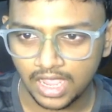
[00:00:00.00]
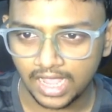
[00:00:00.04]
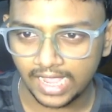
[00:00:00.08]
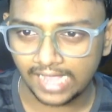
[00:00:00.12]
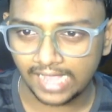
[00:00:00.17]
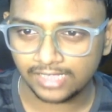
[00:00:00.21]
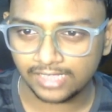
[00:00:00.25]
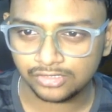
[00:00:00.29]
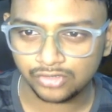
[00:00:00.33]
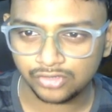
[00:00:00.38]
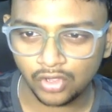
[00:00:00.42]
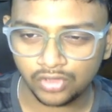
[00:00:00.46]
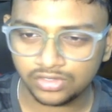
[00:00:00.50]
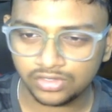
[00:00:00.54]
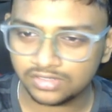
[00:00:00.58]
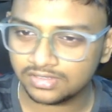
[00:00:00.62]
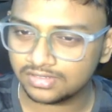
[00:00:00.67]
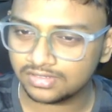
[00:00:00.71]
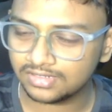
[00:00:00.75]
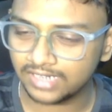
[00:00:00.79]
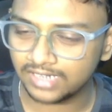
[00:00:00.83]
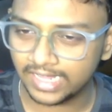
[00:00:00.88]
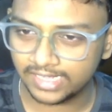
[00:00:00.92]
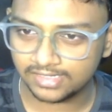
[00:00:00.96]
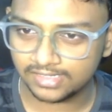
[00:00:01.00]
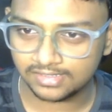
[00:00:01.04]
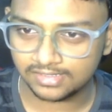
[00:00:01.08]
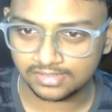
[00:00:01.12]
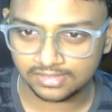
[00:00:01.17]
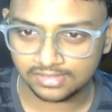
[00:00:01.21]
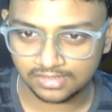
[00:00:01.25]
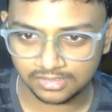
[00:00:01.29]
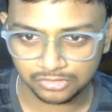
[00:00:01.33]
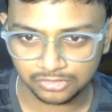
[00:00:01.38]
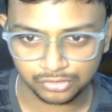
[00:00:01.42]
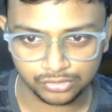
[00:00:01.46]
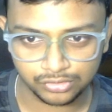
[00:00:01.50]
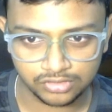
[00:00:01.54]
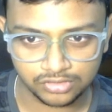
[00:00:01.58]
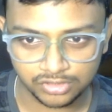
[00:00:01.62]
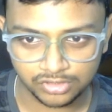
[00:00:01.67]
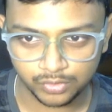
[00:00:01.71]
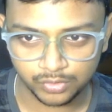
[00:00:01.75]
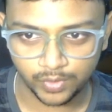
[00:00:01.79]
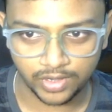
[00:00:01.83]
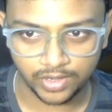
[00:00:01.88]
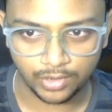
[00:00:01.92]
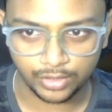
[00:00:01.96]
I saw this nice juicy
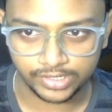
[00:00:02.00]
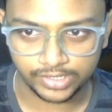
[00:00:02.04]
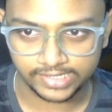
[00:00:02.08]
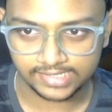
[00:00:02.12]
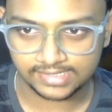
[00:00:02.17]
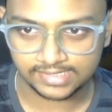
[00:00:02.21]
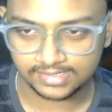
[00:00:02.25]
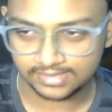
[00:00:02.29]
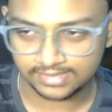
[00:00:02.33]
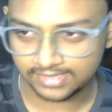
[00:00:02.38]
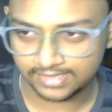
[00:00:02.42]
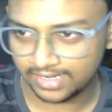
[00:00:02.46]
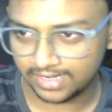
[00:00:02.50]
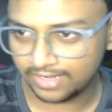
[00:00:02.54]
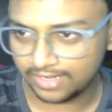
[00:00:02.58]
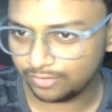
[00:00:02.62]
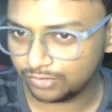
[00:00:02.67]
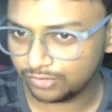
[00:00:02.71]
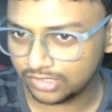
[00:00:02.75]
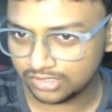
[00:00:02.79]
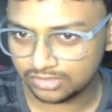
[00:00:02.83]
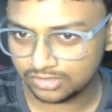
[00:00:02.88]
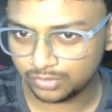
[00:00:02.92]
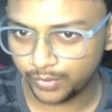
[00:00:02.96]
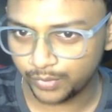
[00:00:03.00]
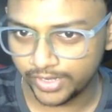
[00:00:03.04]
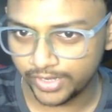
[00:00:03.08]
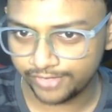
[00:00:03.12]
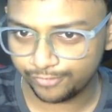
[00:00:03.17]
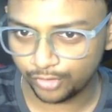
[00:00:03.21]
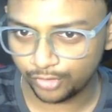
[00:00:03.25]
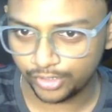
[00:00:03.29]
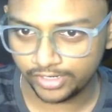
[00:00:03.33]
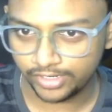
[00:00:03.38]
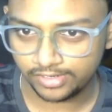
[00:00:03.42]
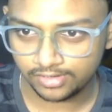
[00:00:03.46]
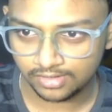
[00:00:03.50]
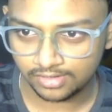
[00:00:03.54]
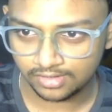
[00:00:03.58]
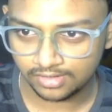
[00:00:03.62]
square on d6, and I just went for it.